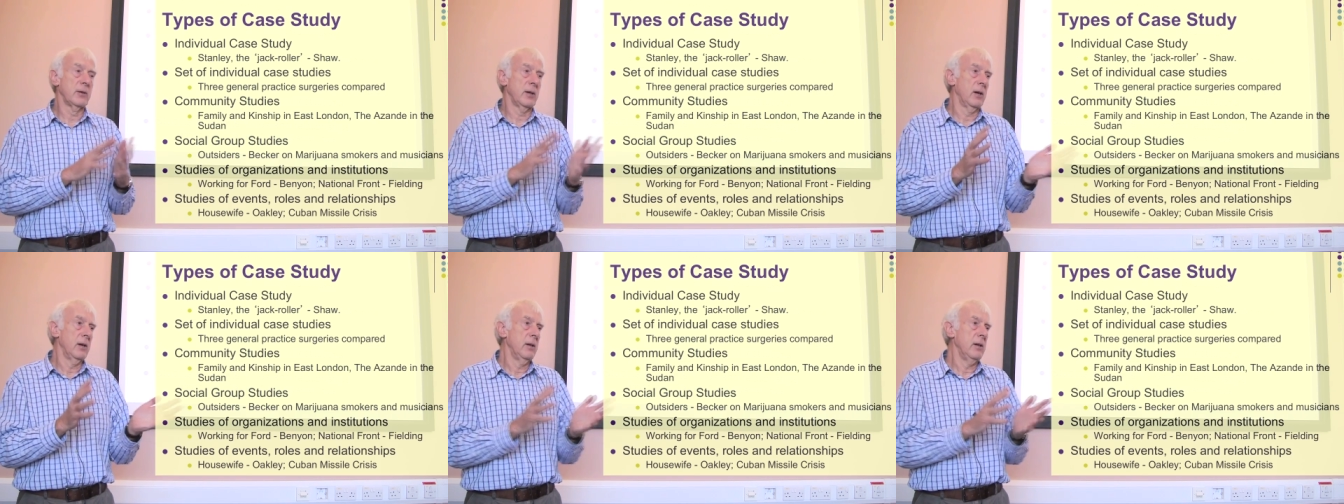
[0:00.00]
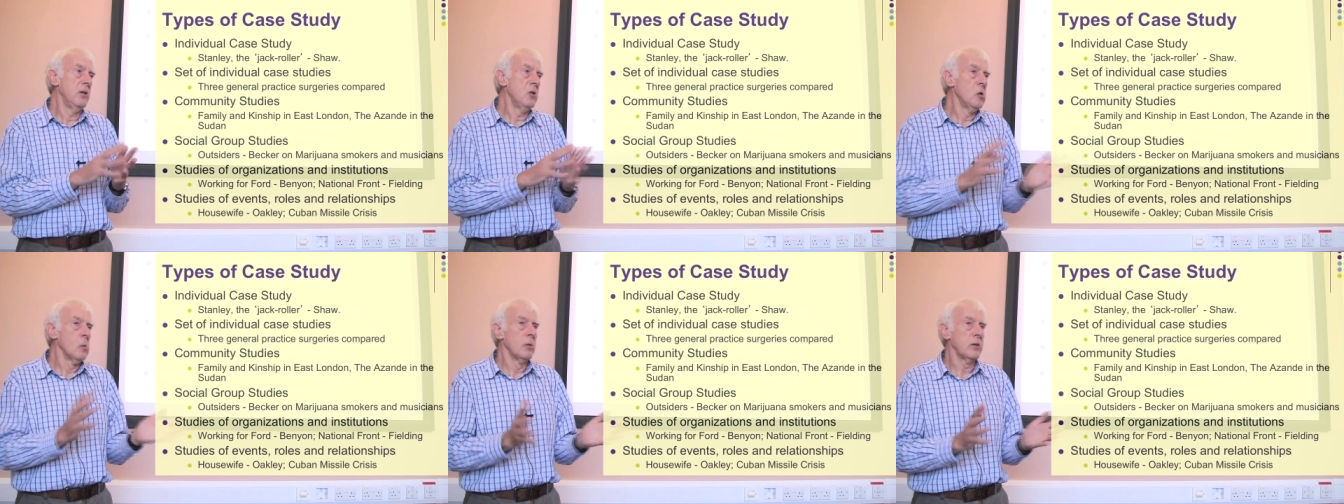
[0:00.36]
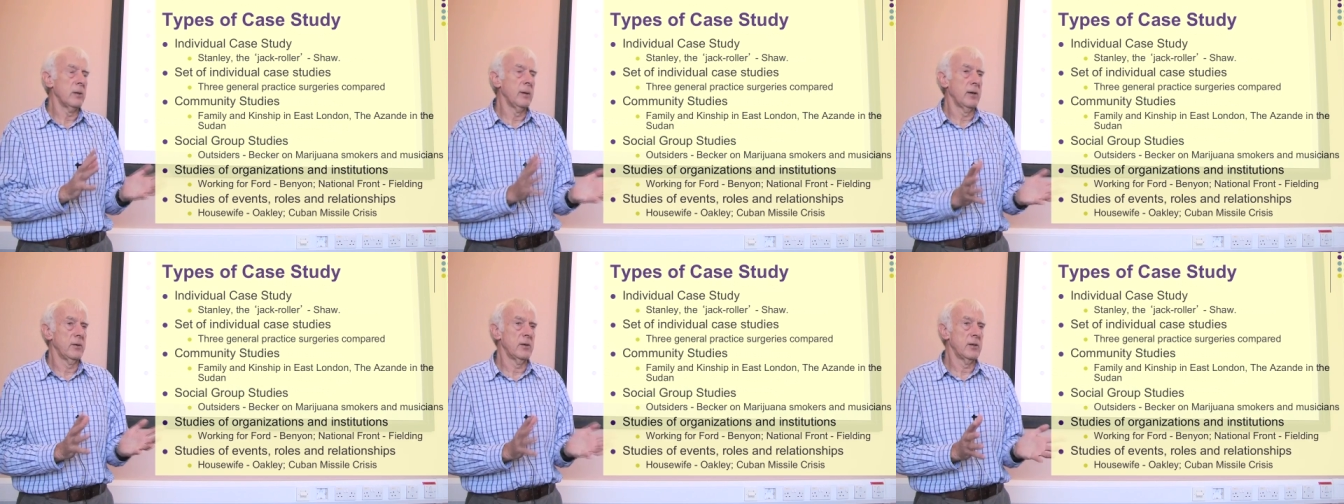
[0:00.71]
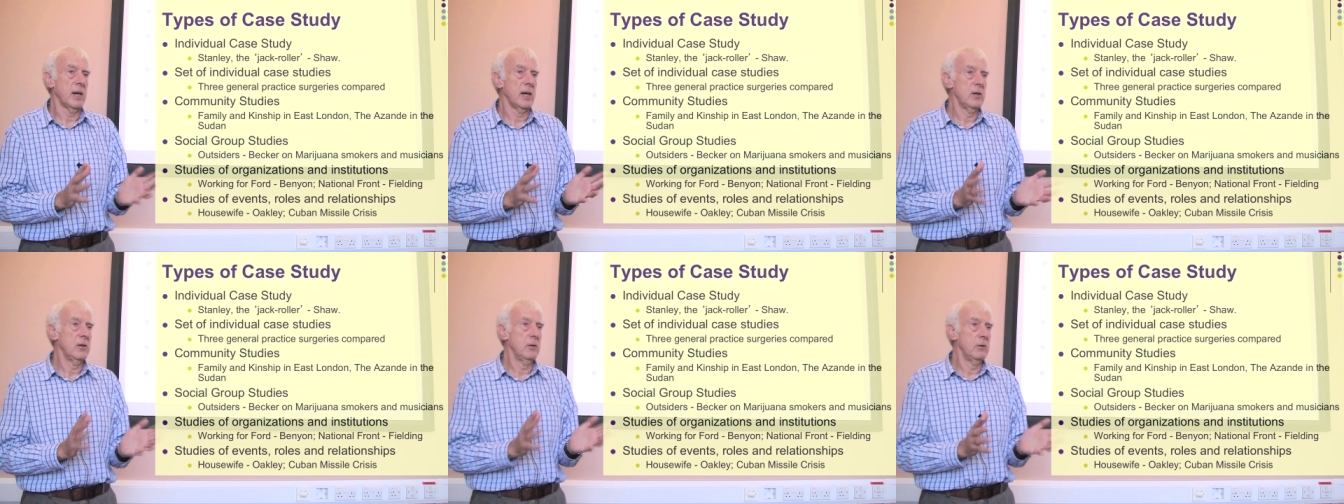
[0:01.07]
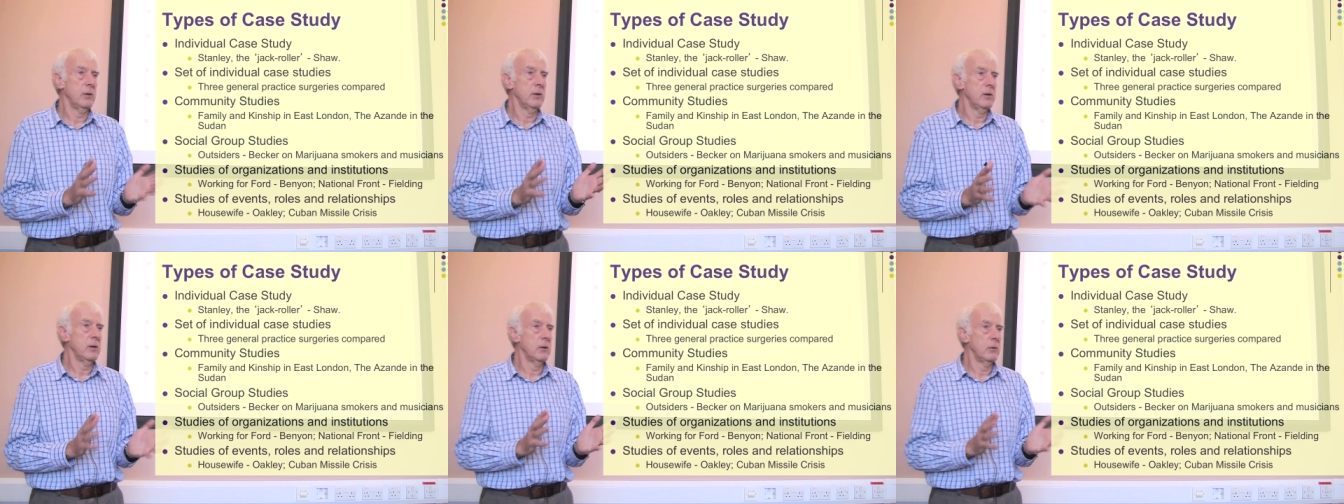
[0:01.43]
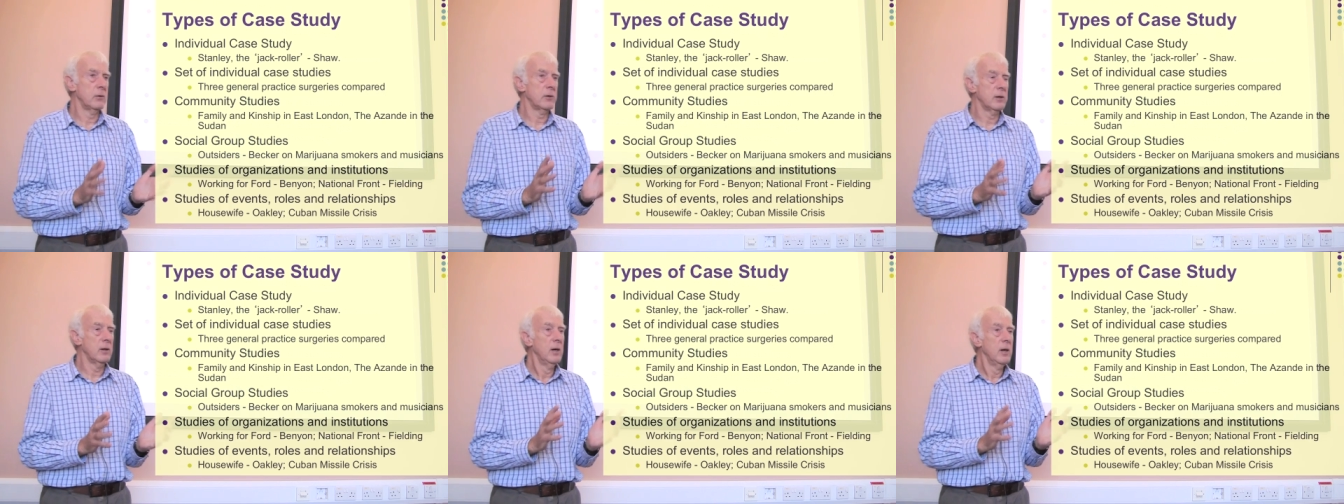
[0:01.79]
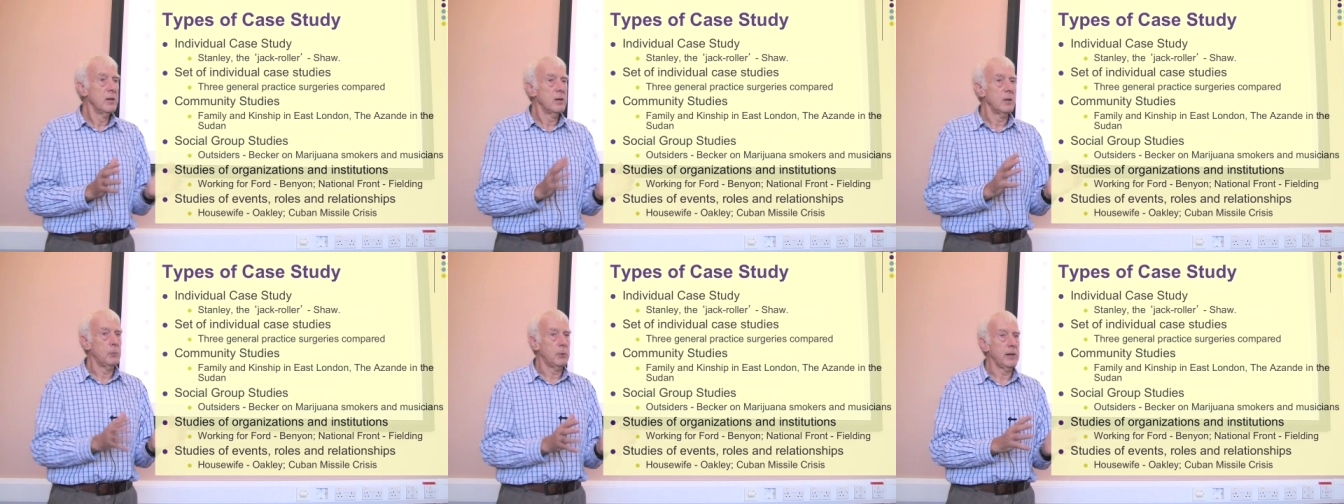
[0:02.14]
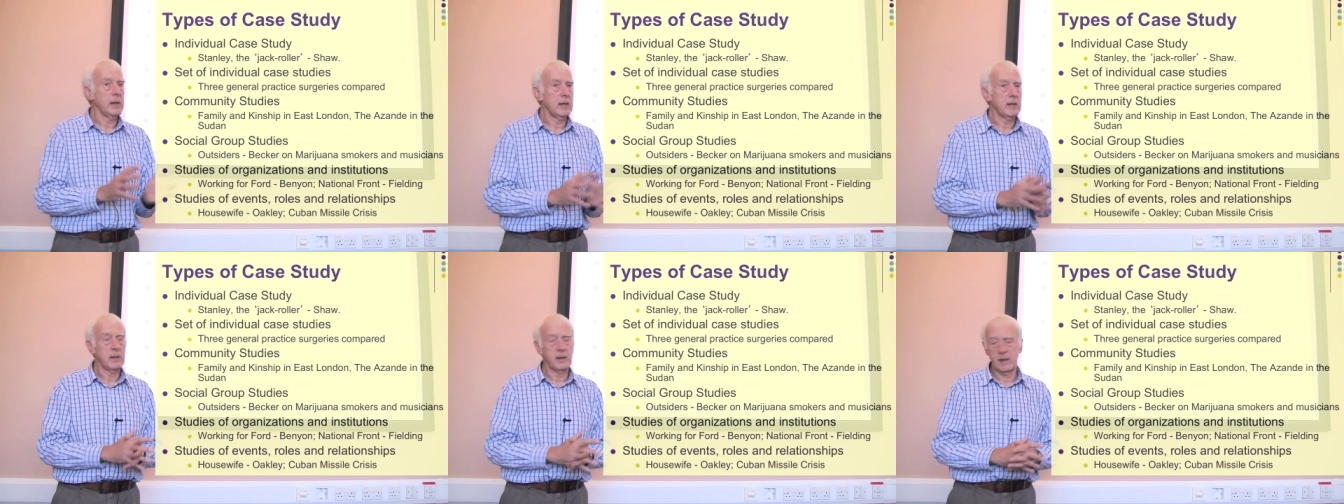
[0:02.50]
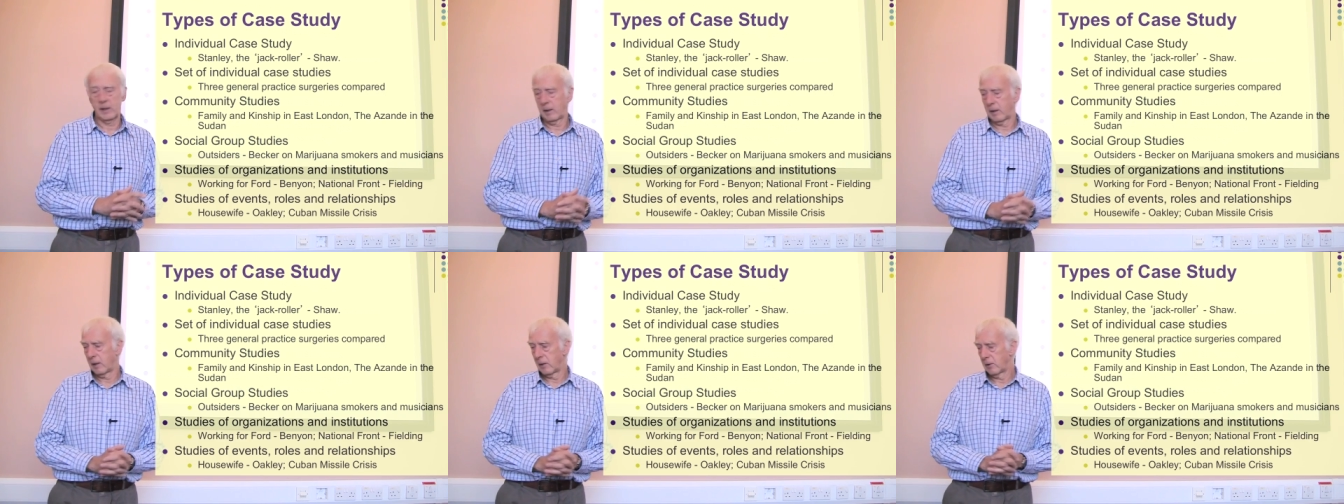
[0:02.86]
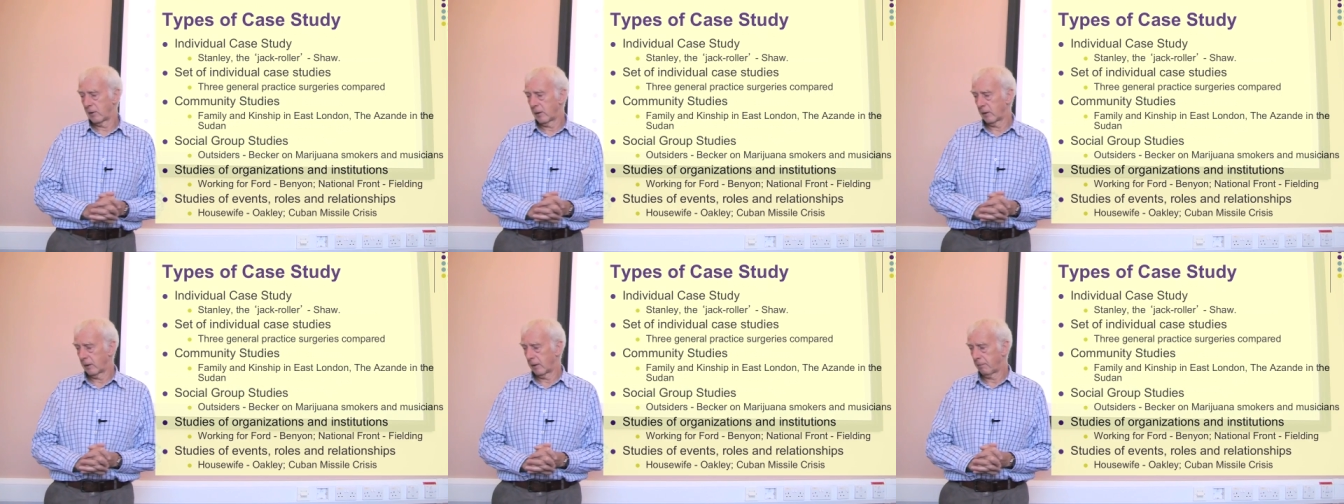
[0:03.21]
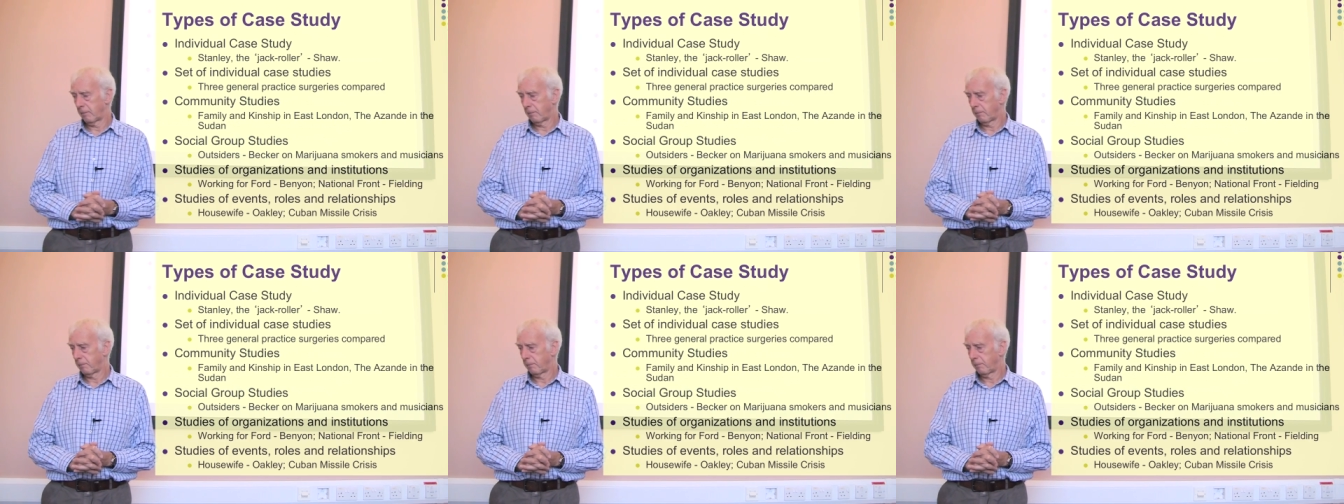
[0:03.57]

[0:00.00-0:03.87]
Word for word: So enormous amounts of data you can use to bring into that case study.